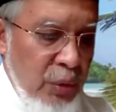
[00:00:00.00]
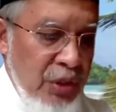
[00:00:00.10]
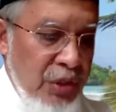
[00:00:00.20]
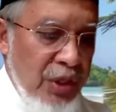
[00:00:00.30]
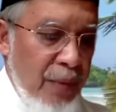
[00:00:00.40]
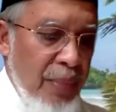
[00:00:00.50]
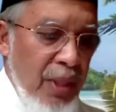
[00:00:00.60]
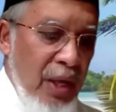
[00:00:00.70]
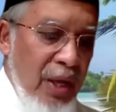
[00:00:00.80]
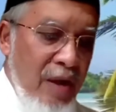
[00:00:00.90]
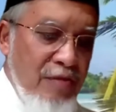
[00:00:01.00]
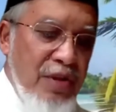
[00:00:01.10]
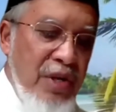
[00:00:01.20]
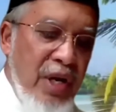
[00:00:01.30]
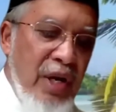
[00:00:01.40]
Indonesia.
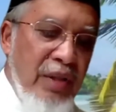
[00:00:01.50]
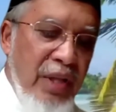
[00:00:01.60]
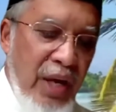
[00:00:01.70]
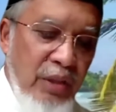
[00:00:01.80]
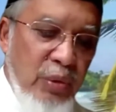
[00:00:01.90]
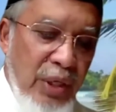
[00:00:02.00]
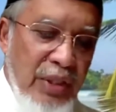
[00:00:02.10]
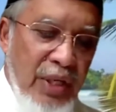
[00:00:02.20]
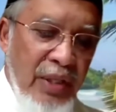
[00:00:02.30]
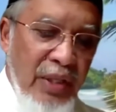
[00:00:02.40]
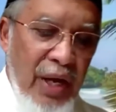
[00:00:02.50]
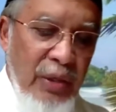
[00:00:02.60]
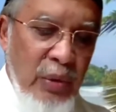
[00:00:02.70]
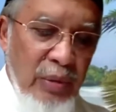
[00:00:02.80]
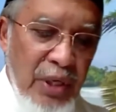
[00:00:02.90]
Every year they had to attend the
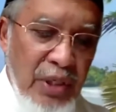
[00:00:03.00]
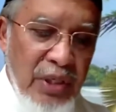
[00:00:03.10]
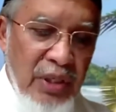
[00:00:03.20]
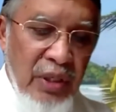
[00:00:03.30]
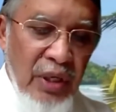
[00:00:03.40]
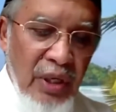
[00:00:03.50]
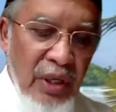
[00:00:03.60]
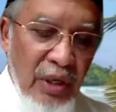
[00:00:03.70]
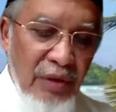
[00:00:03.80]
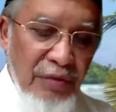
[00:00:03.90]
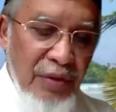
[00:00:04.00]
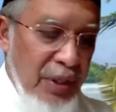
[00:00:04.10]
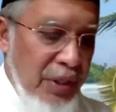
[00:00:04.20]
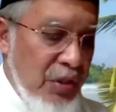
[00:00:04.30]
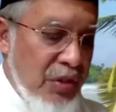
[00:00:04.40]
annual meeting of
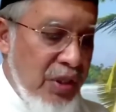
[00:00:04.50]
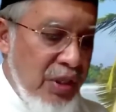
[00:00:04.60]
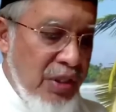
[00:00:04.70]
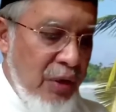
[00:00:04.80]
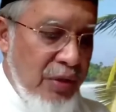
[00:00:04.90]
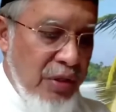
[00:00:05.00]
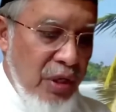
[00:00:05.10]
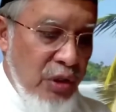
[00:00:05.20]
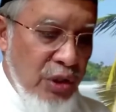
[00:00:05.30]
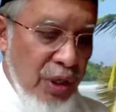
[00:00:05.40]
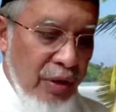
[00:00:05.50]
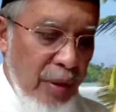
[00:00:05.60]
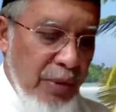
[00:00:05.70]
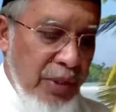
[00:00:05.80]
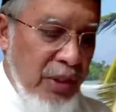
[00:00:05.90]
East and Southeast Asia
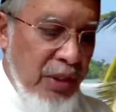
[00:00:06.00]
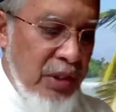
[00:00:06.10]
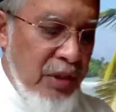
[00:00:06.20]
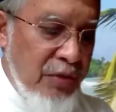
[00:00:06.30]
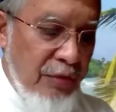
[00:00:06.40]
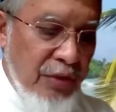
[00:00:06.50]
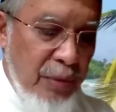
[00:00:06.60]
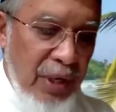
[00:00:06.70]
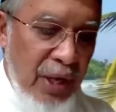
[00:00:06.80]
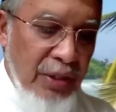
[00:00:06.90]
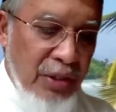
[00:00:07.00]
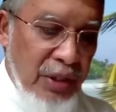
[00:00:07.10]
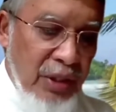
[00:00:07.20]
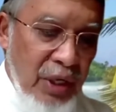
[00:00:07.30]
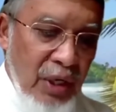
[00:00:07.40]
representatives of
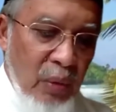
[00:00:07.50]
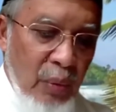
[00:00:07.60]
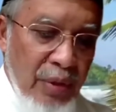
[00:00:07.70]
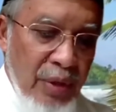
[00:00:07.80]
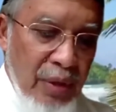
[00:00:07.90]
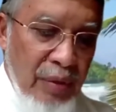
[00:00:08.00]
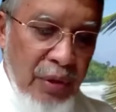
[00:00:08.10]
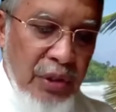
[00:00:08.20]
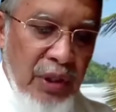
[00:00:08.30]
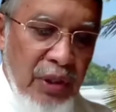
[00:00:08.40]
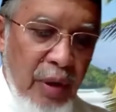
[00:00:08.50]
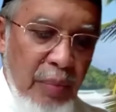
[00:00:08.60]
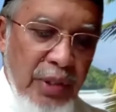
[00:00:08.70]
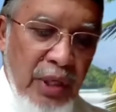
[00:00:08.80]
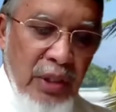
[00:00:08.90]
IIIT with the regional
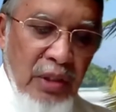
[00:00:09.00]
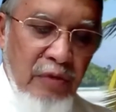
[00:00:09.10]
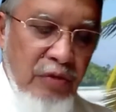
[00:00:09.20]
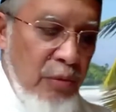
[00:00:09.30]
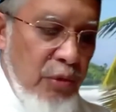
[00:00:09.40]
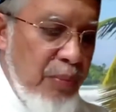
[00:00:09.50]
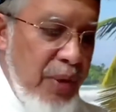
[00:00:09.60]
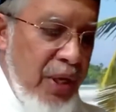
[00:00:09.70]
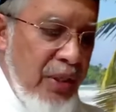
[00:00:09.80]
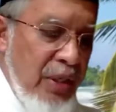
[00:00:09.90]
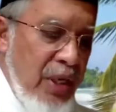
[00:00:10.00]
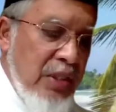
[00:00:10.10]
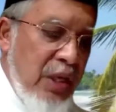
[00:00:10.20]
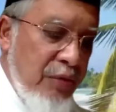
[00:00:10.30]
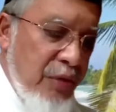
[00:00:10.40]
representatives from Japan,
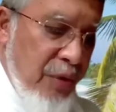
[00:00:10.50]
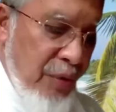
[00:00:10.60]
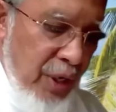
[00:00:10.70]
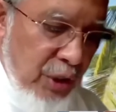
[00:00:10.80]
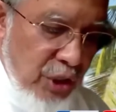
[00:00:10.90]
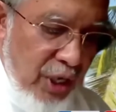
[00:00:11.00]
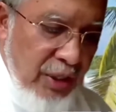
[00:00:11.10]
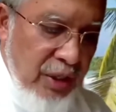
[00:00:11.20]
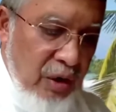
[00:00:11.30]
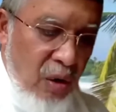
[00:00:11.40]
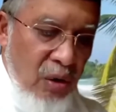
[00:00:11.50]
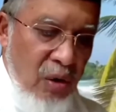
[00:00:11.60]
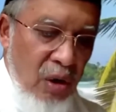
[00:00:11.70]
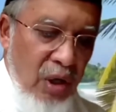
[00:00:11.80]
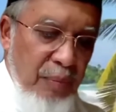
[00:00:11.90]
South Korea, China, Hong
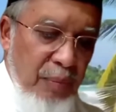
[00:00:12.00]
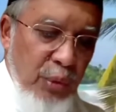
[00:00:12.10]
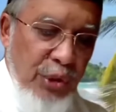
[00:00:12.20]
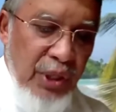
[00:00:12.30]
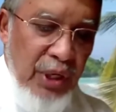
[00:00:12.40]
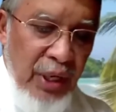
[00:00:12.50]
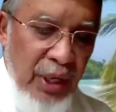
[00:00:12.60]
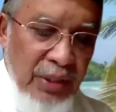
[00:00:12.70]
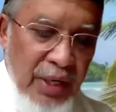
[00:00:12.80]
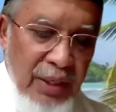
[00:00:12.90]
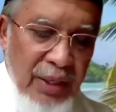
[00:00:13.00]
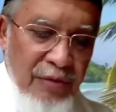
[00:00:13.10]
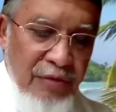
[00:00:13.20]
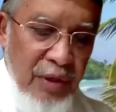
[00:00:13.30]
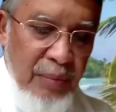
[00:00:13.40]
Kong, Cambodia,
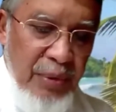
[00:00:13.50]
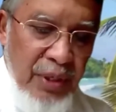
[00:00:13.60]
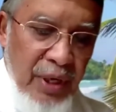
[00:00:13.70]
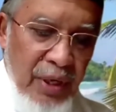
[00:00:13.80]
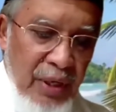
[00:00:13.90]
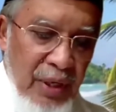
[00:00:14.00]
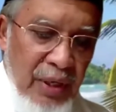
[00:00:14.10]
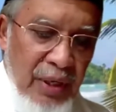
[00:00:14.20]
Thailand, Philippines,